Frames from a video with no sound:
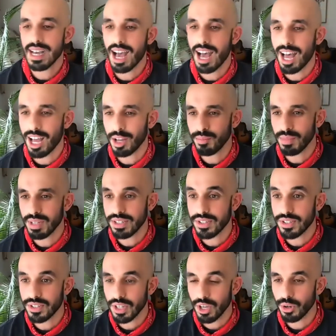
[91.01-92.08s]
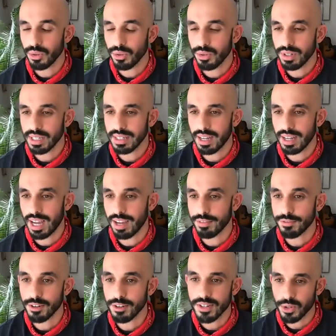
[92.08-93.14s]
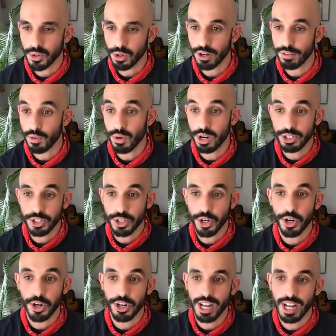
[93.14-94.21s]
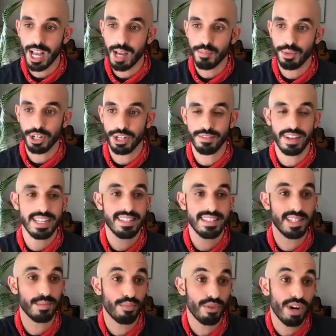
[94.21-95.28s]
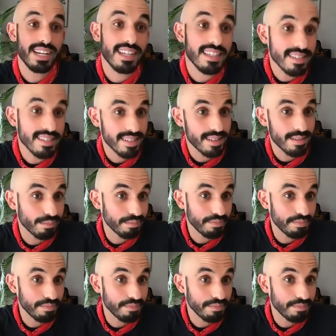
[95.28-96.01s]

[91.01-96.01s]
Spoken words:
First order, if you wanna turn up your device's brightness,